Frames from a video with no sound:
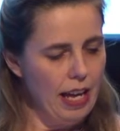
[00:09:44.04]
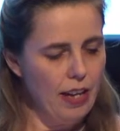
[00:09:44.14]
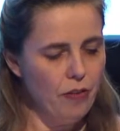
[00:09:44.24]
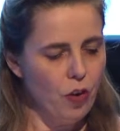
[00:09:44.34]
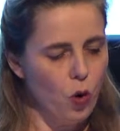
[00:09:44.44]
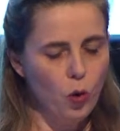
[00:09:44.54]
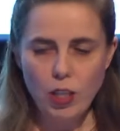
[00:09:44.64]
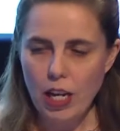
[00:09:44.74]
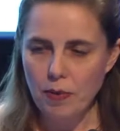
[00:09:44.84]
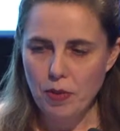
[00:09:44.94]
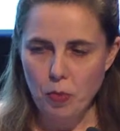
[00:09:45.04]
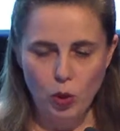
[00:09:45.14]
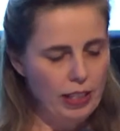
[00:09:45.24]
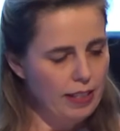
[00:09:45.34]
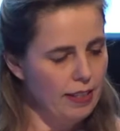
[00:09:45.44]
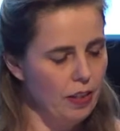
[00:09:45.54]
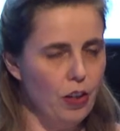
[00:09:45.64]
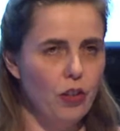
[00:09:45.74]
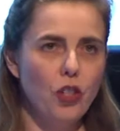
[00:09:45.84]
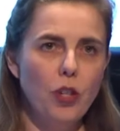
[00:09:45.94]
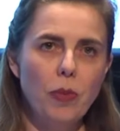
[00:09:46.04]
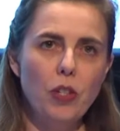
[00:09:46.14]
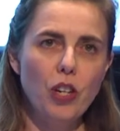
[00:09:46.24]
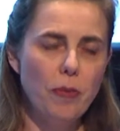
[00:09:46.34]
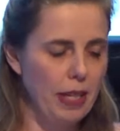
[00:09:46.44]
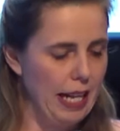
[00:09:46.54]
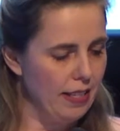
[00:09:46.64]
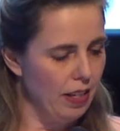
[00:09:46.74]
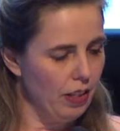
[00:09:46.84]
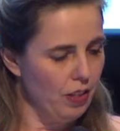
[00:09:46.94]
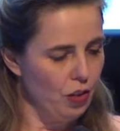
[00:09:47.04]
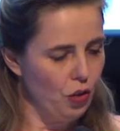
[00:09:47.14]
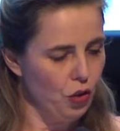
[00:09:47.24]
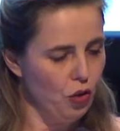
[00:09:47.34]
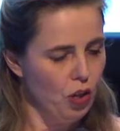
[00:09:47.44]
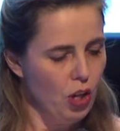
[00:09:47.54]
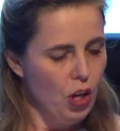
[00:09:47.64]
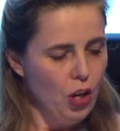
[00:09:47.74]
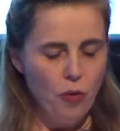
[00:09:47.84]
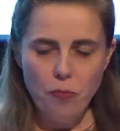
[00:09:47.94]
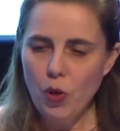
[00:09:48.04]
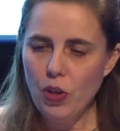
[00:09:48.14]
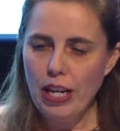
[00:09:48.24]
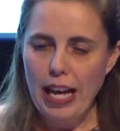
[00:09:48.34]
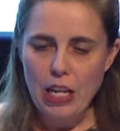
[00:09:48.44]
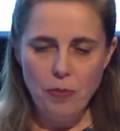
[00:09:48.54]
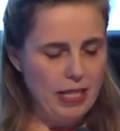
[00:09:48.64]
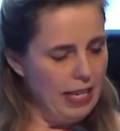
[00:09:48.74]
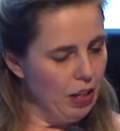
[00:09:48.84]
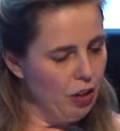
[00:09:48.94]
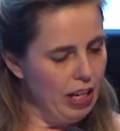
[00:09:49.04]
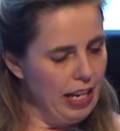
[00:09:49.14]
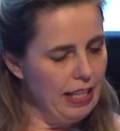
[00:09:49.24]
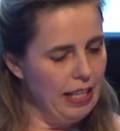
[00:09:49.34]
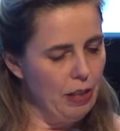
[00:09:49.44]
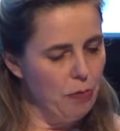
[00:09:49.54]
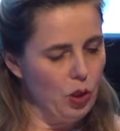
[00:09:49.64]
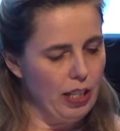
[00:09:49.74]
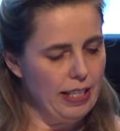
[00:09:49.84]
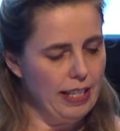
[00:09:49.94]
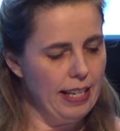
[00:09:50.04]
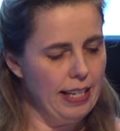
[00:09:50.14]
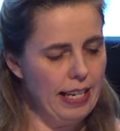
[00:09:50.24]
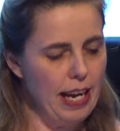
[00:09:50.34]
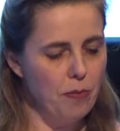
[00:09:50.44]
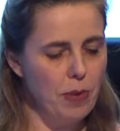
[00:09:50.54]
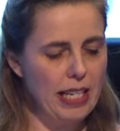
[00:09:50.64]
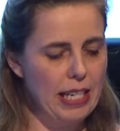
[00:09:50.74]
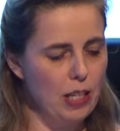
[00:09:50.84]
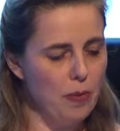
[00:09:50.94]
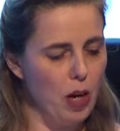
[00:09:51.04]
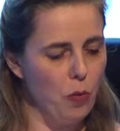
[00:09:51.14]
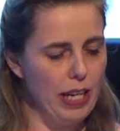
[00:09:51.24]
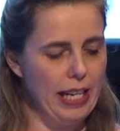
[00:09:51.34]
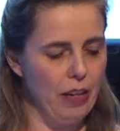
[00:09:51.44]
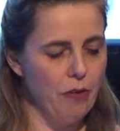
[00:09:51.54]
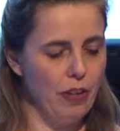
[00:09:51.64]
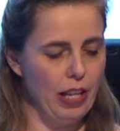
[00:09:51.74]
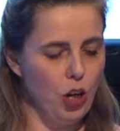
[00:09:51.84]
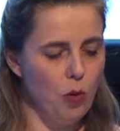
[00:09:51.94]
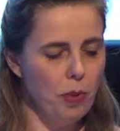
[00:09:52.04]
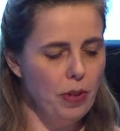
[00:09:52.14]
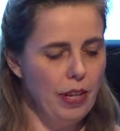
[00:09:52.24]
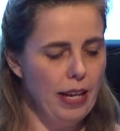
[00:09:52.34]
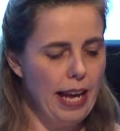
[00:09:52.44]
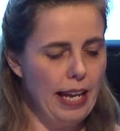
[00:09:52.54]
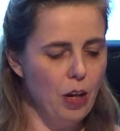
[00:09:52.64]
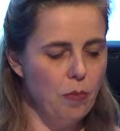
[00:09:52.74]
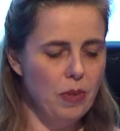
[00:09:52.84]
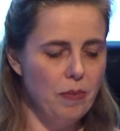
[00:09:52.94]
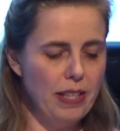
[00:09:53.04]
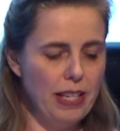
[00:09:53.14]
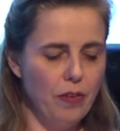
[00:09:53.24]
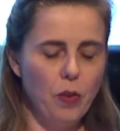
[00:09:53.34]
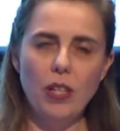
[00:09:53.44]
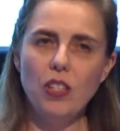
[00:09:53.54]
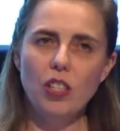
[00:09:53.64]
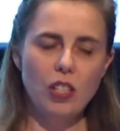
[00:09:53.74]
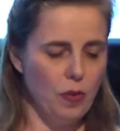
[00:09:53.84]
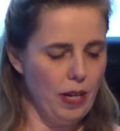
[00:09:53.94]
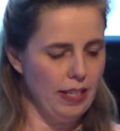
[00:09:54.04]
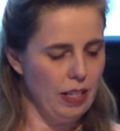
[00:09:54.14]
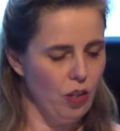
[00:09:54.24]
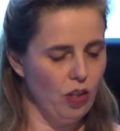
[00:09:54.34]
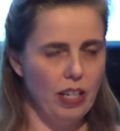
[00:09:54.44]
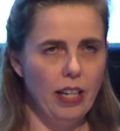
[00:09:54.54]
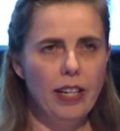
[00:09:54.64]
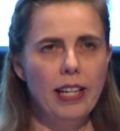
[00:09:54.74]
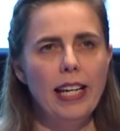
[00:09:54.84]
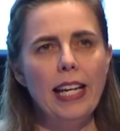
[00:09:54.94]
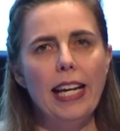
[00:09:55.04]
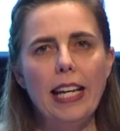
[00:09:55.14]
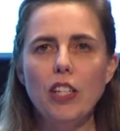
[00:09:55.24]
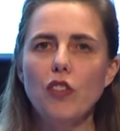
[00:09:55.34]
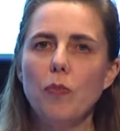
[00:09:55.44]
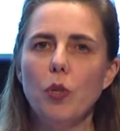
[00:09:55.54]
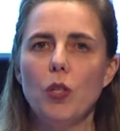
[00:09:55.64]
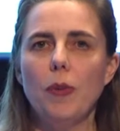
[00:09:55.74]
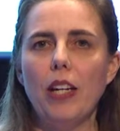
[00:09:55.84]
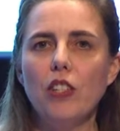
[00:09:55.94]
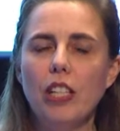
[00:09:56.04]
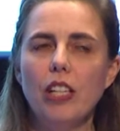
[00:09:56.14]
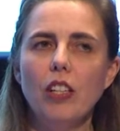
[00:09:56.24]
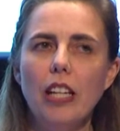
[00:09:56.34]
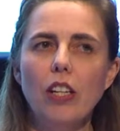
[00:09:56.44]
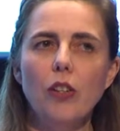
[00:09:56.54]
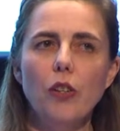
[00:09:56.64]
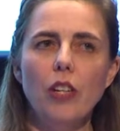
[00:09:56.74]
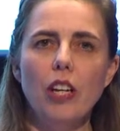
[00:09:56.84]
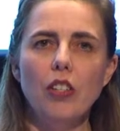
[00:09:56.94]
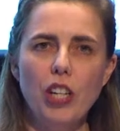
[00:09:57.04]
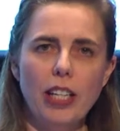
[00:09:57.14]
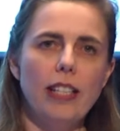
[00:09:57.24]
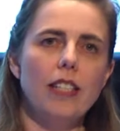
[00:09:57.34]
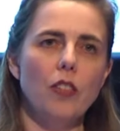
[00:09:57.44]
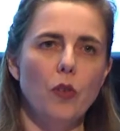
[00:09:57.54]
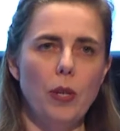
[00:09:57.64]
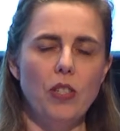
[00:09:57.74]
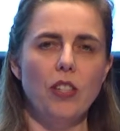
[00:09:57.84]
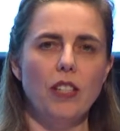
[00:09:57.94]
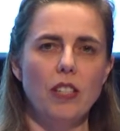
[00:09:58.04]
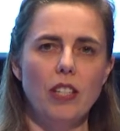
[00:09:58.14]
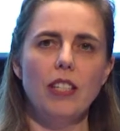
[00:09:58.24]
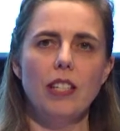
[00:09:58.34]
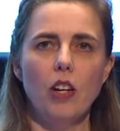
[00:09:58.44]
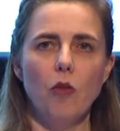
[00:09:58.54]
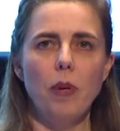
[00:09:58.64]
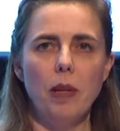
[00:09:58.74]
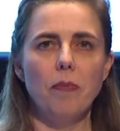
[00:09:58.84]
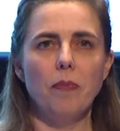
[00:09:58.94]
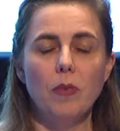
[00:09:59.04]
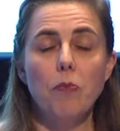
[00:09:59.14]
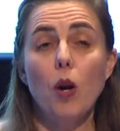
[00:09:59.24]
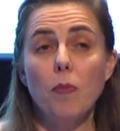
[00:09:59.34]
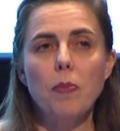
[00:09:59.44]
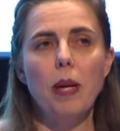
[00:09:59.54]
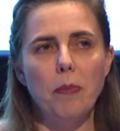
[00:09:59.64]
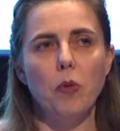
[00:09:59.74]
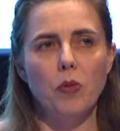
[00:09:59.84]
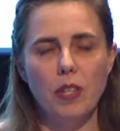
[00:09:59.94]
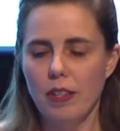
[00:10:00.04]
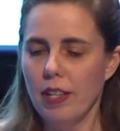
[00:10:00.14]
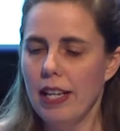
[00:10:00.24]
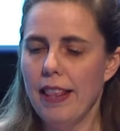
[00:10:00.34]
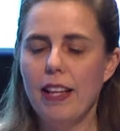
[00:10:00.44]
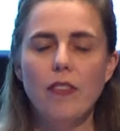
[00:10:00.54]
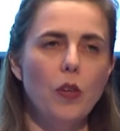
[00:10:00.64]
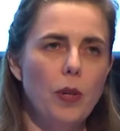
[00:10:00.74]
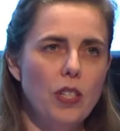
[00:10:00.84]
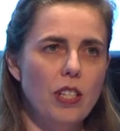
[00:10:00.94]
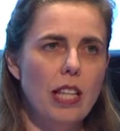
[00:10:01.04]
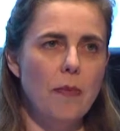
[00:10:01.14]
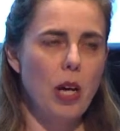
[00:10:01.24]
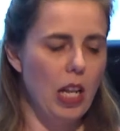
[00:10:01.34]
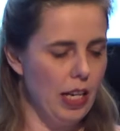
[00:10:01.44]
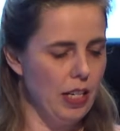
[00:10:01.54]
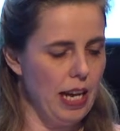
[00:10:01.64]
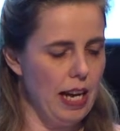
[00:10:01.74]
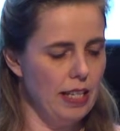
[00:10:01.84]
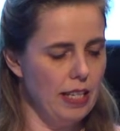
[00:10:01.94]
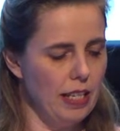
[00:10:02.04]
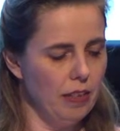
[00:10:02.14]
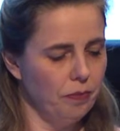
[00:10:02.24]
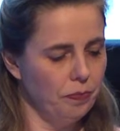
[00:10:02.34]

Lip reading: And for all types of booklets, so tumour, treatment and psychosocial, more than 80% agreed that the booklets gave them ideas about where to get further help and helped them to think of questions to ask their doctor In each of the booklets we actually include a checklist of questions just to help prompt people to think of the questions they might like to ask.